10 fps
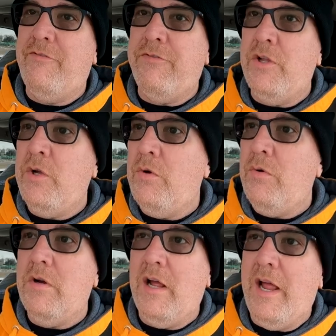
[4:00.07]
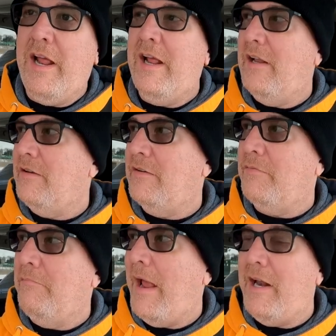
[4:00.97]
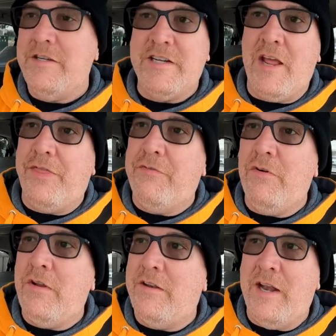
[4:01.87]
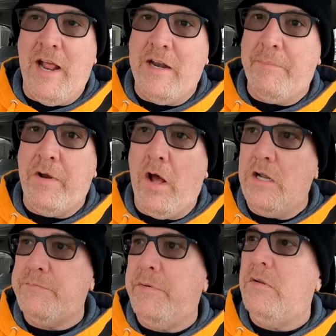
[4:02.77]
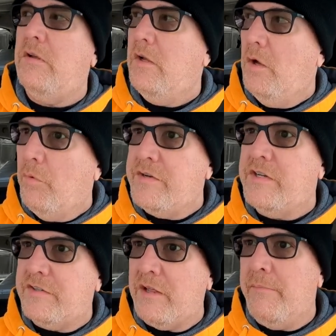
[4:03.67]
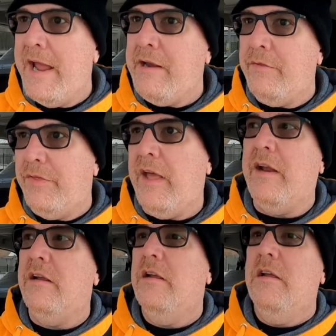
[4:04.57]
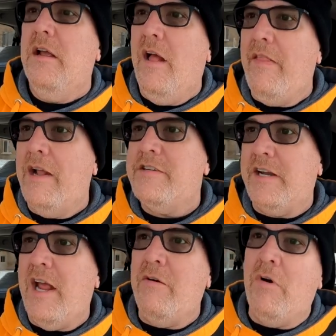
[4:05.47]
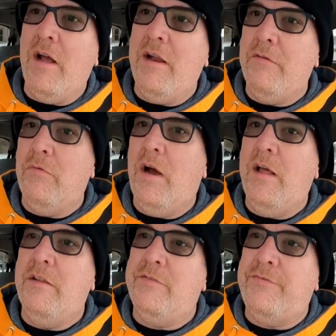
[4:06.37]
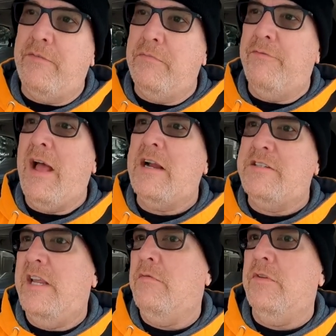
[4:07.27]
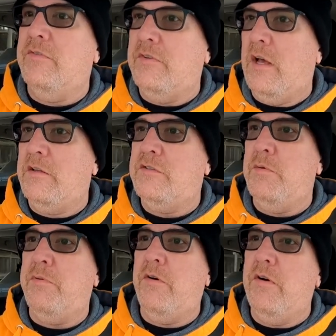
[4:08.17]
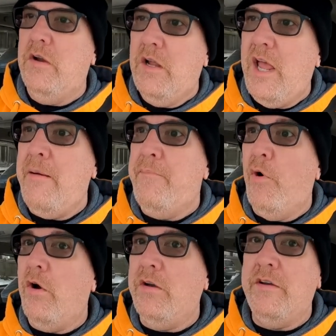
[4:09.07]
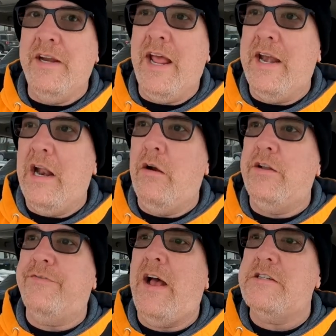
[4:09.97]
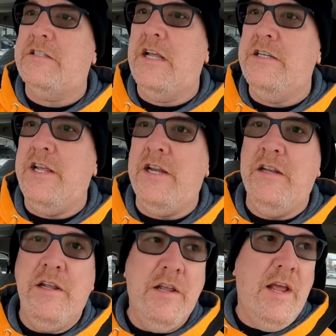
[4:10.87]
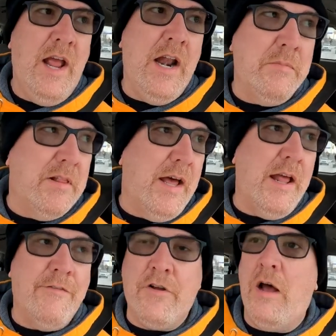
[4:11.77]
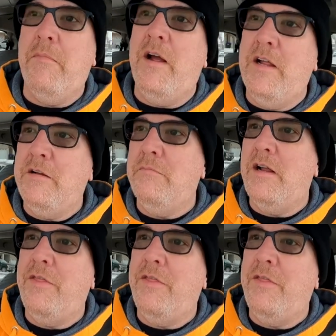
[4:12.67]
flu and managed to get through it, didn't end up in a hospital, which is the main thing. And that's again why this vaccine was super important to get it out as fast as they did. And I'm glad I've got my